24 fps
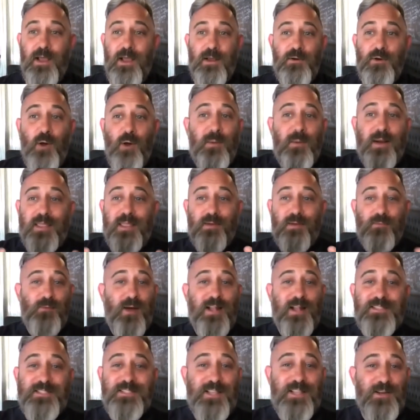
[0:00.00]
nobody that
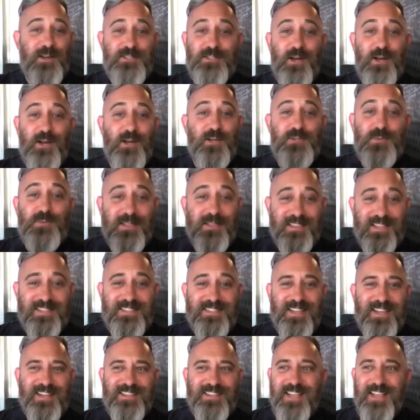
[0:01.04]
runs those knows what
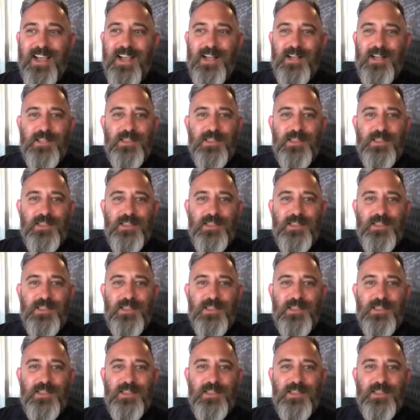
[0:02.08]
this is.